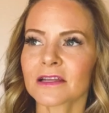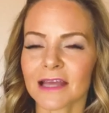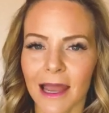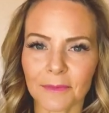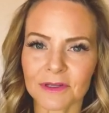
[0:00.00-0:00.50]

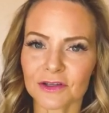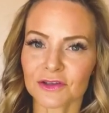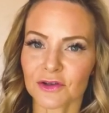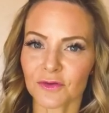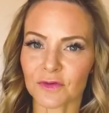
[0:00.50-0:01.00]
tapped
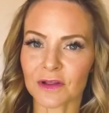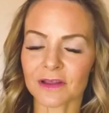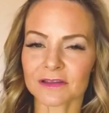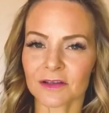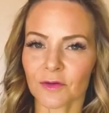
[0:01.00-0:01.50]
into your
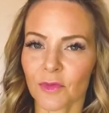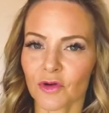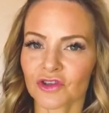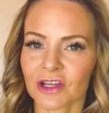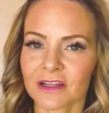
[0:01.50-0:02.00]
feelings and
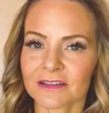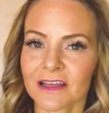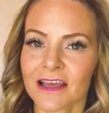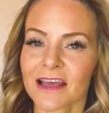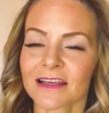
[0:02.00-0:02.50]

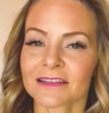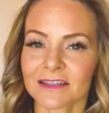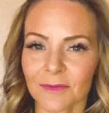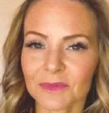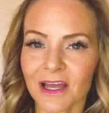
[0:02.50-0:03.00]
emotions
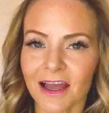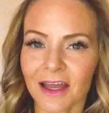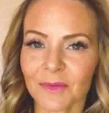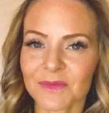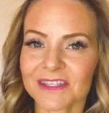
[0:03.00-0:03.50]

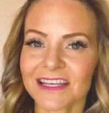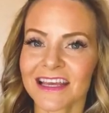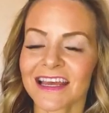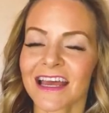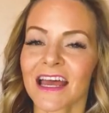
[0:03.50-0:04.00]
sometimes
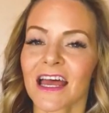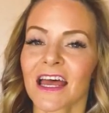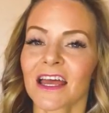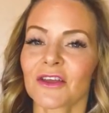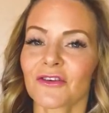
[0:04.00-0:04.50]

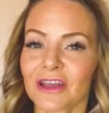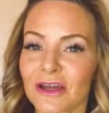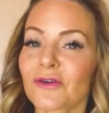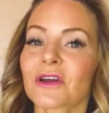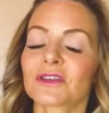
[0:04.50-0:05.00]
your
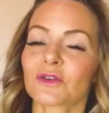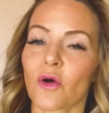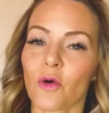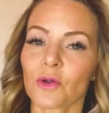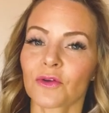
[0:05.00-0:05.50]
ego gets a
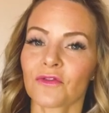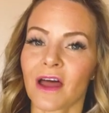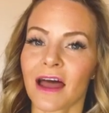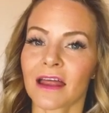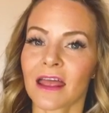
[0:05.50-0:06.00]
hold of
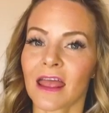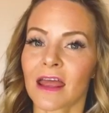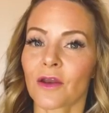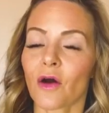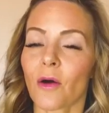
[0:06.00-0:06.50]
that
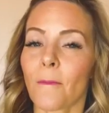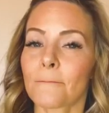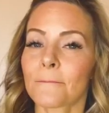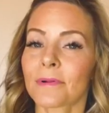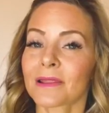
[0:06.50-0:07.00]
and
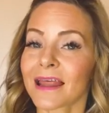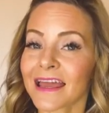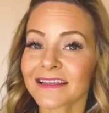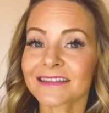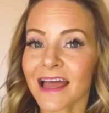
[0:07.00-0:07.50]

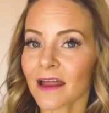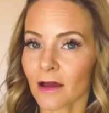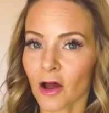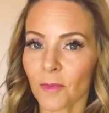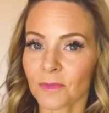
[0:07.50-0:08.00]
plays that
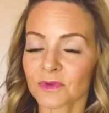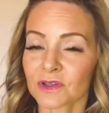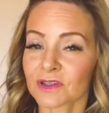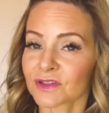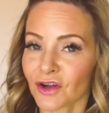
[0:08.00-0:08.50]
up to
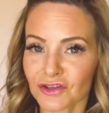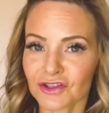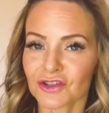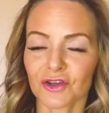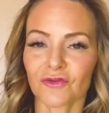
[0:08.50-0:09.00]
such a
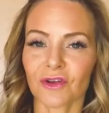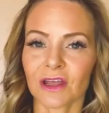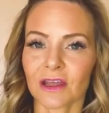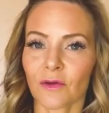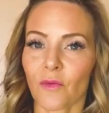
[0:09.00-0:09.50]

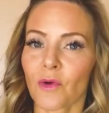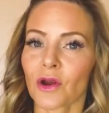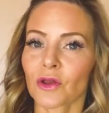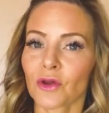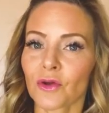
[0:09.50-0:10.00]
degree where
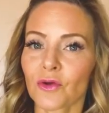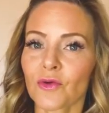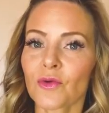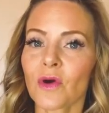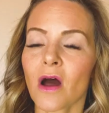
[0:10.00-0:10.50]

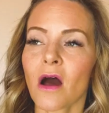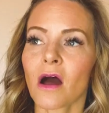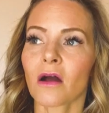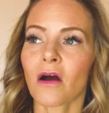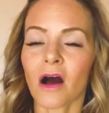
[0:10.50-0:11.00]
you
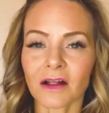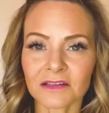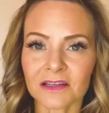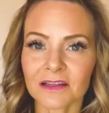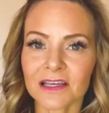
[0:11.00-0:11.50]

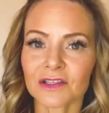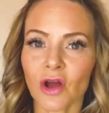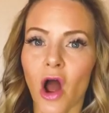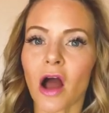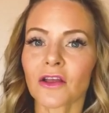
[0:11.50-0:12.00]
constantly
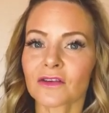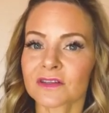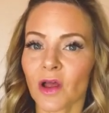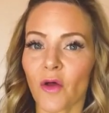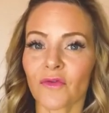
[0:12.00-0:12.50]
talk
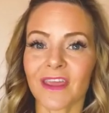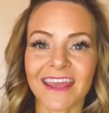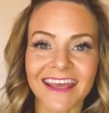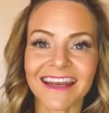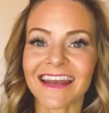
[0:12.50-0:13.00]
yourself
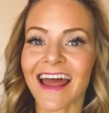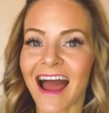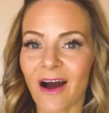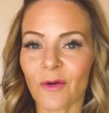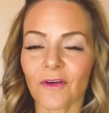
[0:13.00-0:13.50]
in and
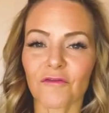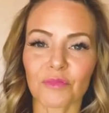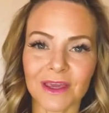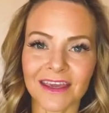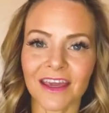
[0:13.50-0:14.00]
out of
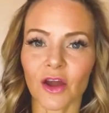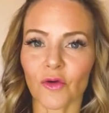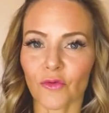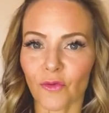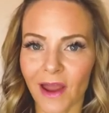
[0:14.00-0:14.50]
being
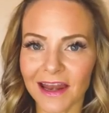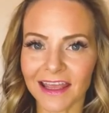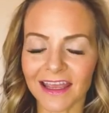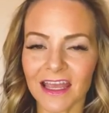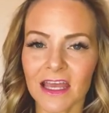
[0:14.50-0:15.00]

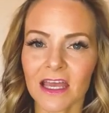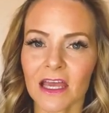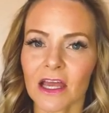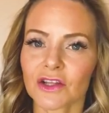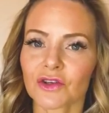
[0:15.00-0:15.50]
ready.
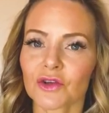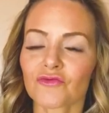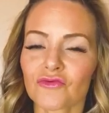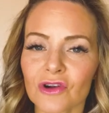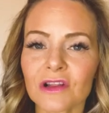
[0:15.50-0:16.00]
And so you
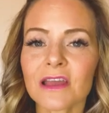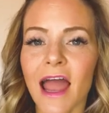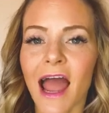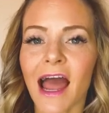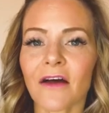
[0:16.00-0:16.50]
really
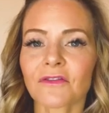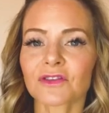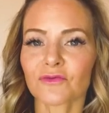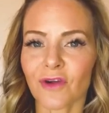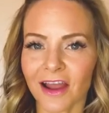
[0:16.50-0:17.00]
have
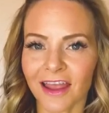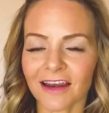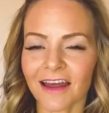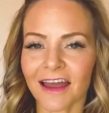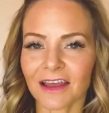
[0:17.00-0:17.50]
to
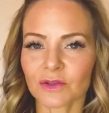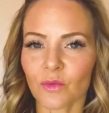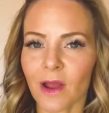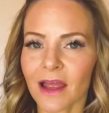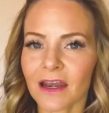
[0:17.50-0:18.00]
recognize
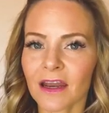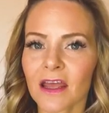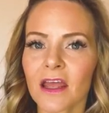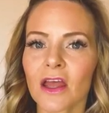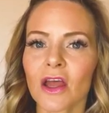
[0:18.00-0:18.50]
when
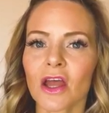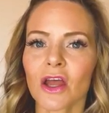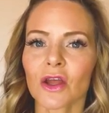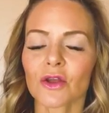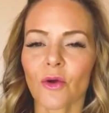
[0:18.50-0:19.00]

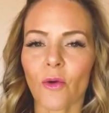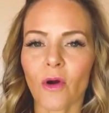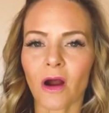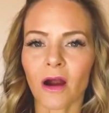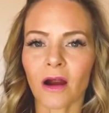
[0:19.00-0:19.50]

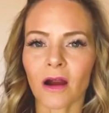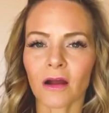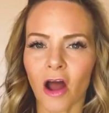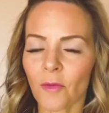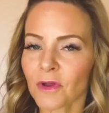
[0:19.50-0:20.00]
you're
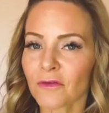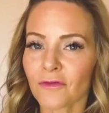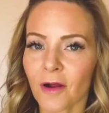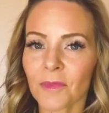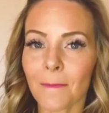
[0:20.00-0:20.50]
coming
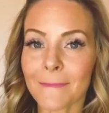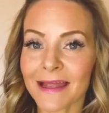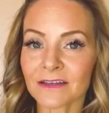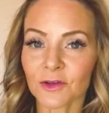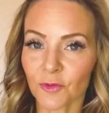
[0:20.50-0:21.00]
from the
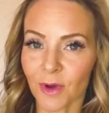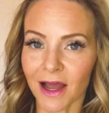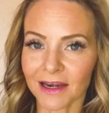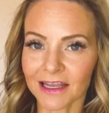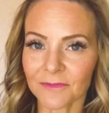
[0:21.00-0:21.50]
mental
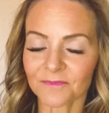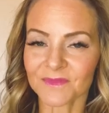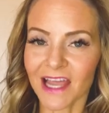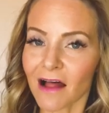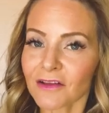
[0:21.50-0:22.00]
body,
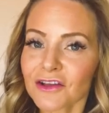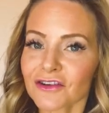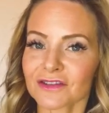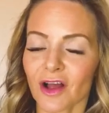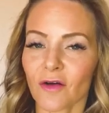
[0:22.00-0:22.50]
telling
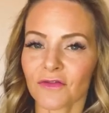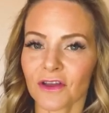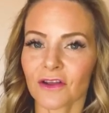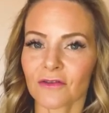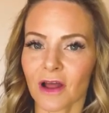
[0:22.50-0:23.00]
yourself
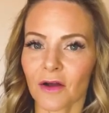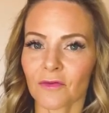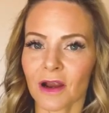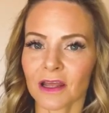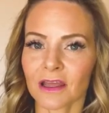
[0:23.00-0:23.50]
that you're not
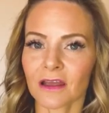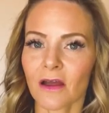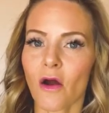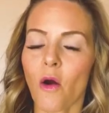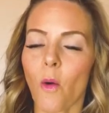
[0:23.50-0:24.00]
ready,
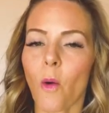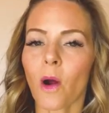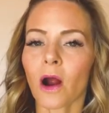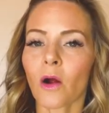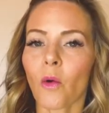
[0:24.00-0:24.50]

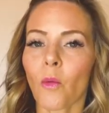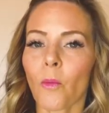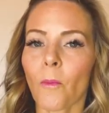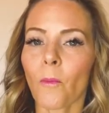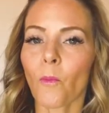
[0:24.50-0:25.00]
or
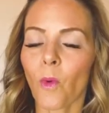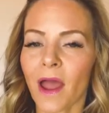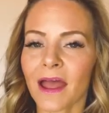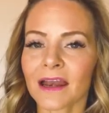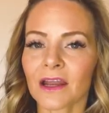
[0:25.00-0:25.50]

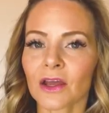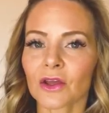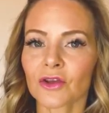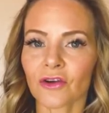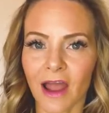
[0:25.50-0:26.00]
when
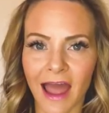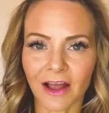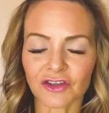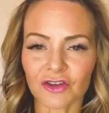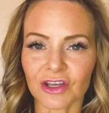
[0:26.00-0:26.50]
you're
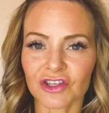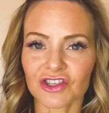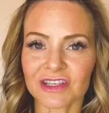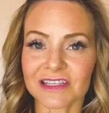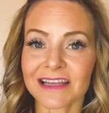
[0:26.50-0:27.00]
actually
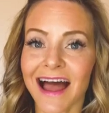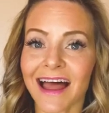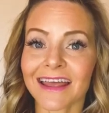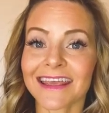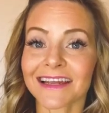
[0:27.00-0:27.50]
just
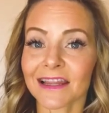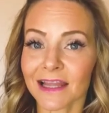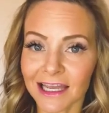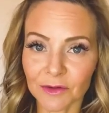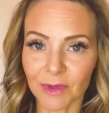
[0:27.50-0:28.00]
not in
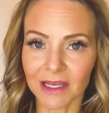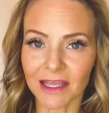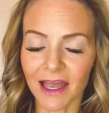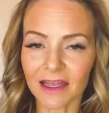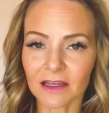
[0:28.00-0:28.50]
alignment
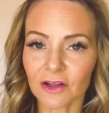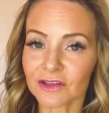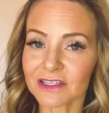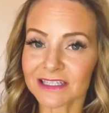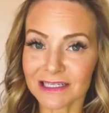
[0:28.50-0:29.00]
yet.
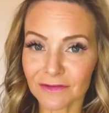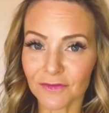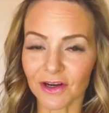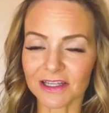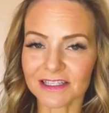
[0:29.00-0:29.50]
There's a
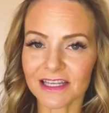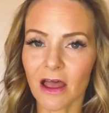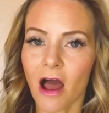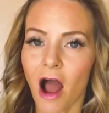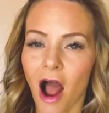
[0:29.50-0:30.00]
difference.
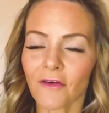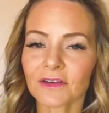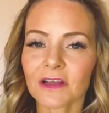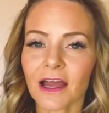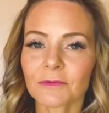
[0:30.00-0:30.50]

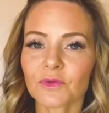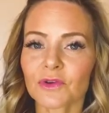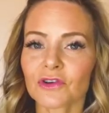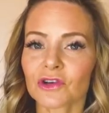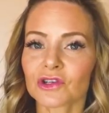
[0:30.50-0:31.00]
Oftentimes,
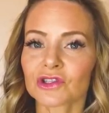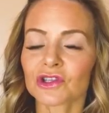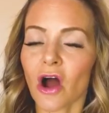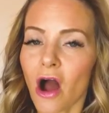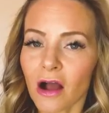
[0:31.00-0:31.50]
when you're
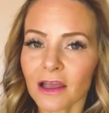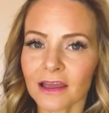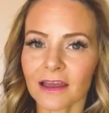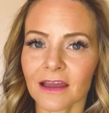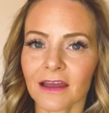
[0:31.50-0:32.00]

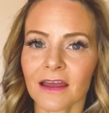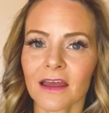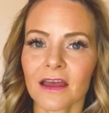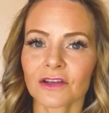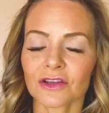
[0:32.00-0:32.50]
talking,
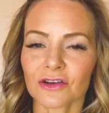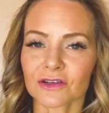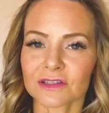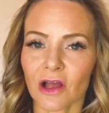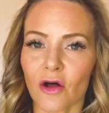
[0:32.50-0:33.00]
to
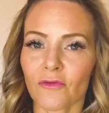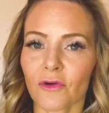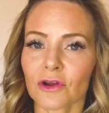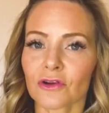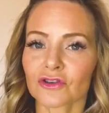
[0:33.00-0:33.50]
yourself
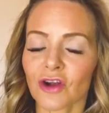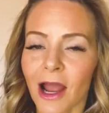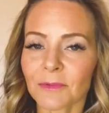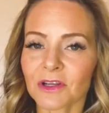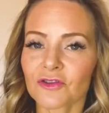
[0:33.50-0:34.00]
or you're
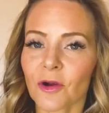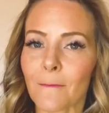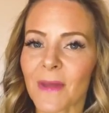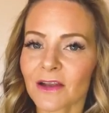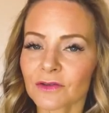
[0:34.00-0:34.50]
trapped in your
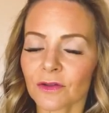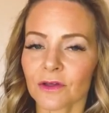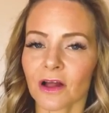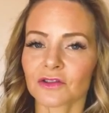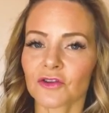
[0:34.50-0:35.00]
mental
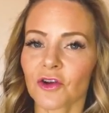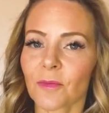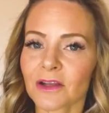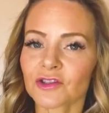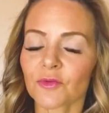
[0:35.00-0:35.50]
thoughts and your
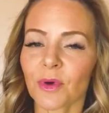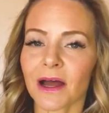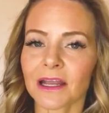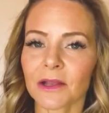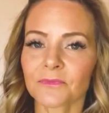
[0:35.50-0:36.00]
mental
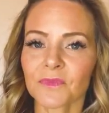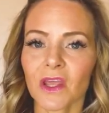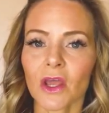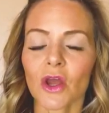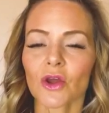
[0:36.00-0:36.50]
body,
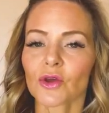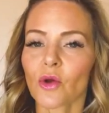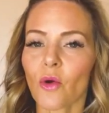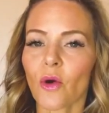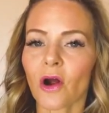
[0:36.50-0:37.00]

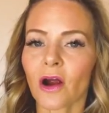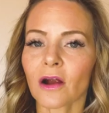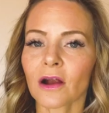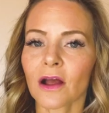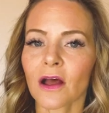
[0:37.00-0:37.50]

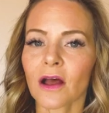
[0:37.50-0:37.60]
you're